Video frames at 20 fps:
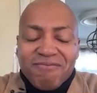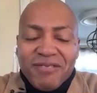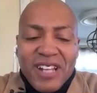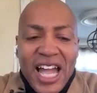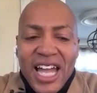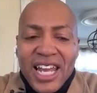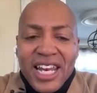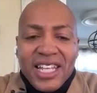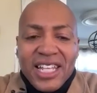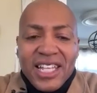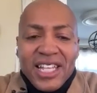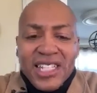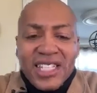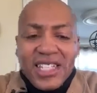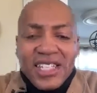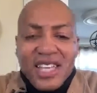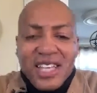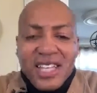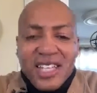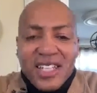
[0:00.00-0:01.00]
I didn't
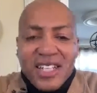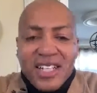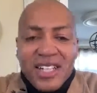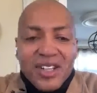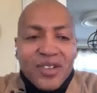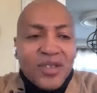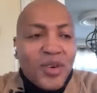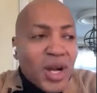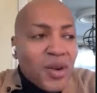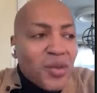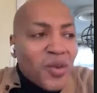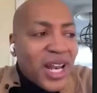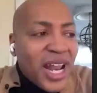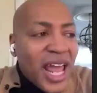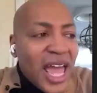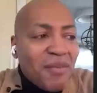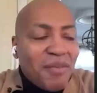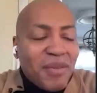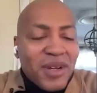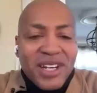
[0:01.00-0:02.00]
list it. Well, what
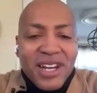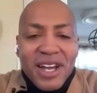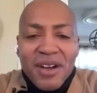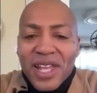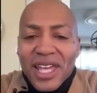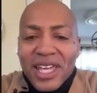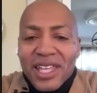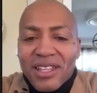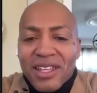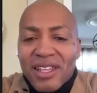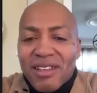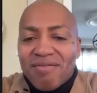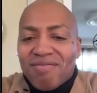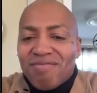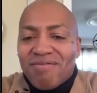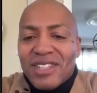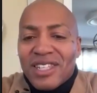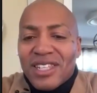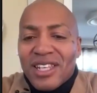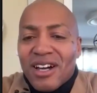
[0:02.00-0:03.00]
happened? I'm like,
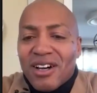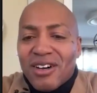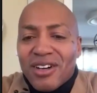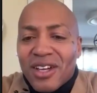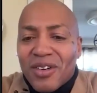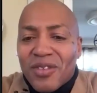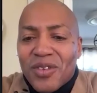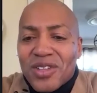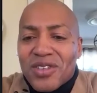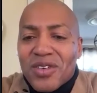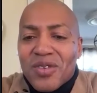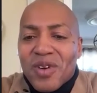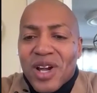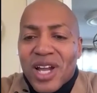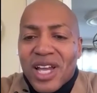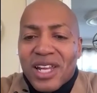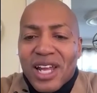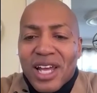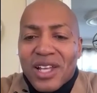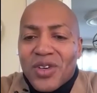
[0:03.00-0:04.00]
no, it wasn't
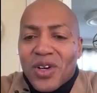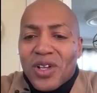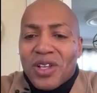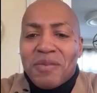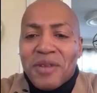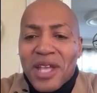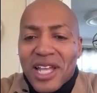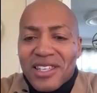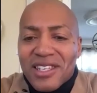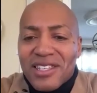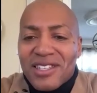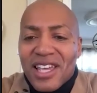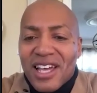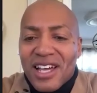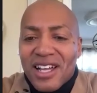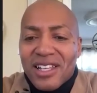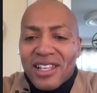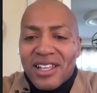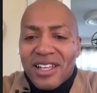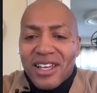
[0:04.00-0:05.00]
right. I told him not to
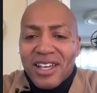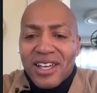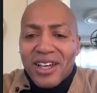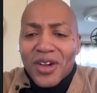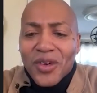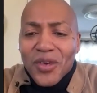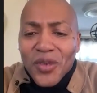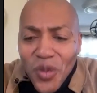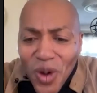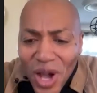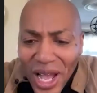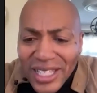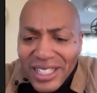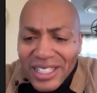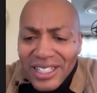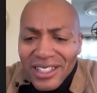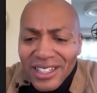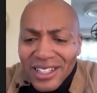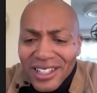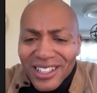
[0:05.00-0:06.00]
sell what
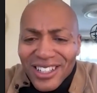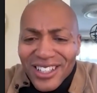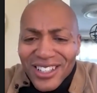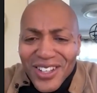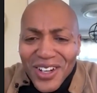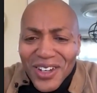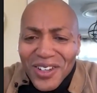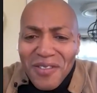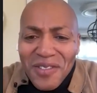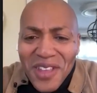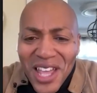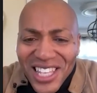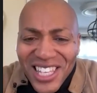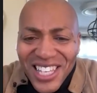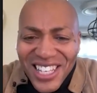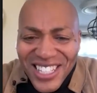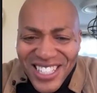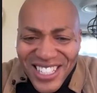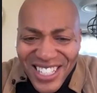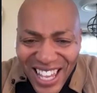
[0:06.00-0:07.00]
you told them not
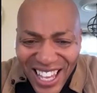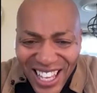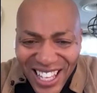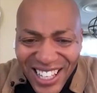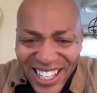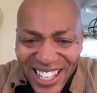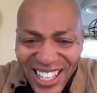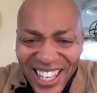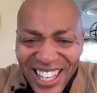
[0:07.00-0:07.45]
to sell